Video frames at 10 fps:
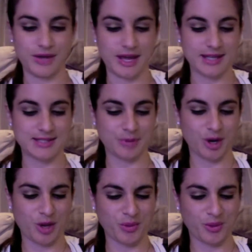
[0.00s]
And it's
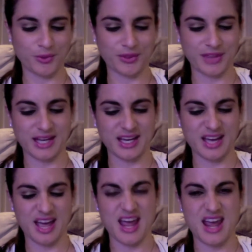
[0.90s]
purple with like
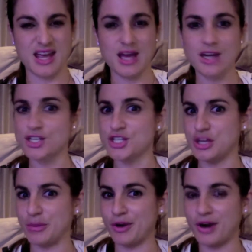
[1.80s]
a
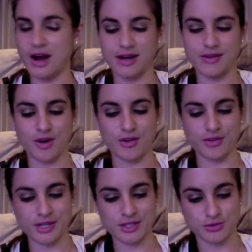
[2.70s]
shimmer kind of over
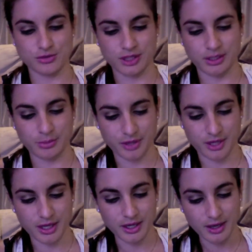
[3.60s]
it. It's really
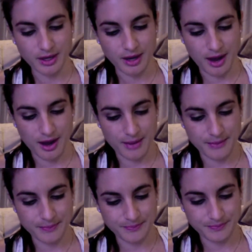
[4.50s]
pretty. I
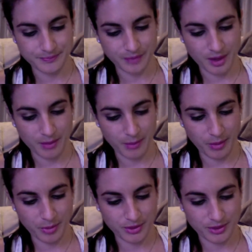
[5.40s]
might
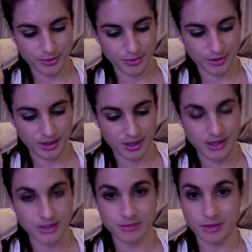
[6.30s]
put this one on
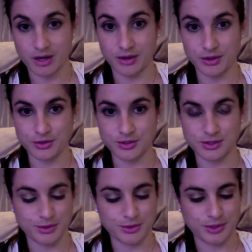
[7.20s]
tomorrow. You'll see
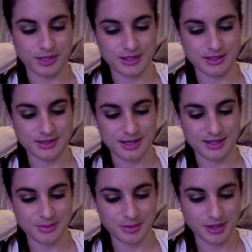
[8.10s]
which one I decided
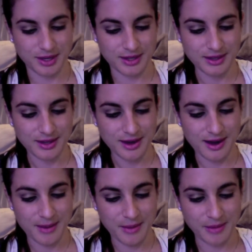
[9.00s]
to put on.
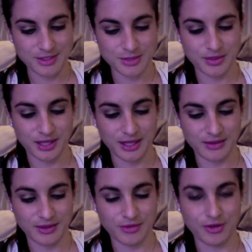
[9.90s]
I've just been like
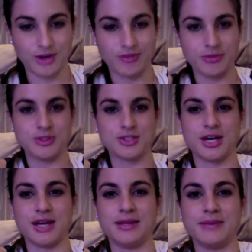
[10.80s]
going through all of them and
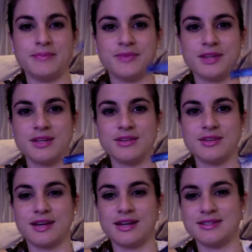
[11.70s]
trying them. So you
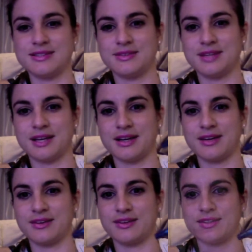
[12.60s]
kind of see what that
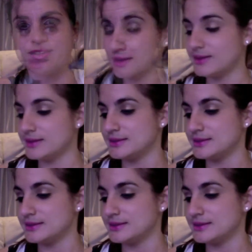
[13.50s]
color looks like there.